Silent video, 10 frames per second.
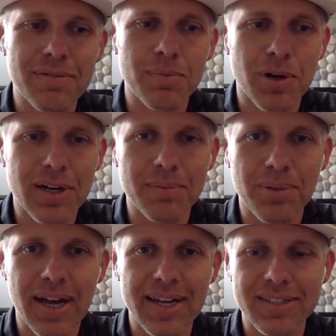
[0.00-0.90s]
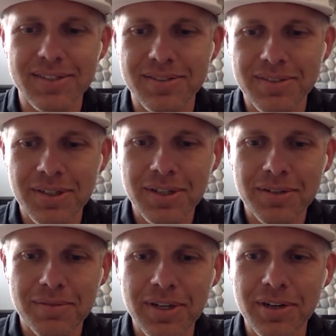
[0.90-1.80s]
ever more complex
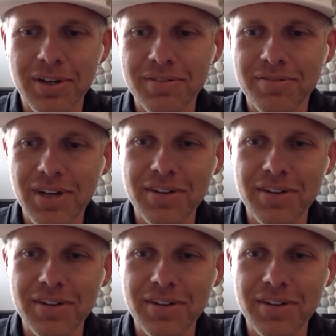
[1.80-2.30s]
riddle of,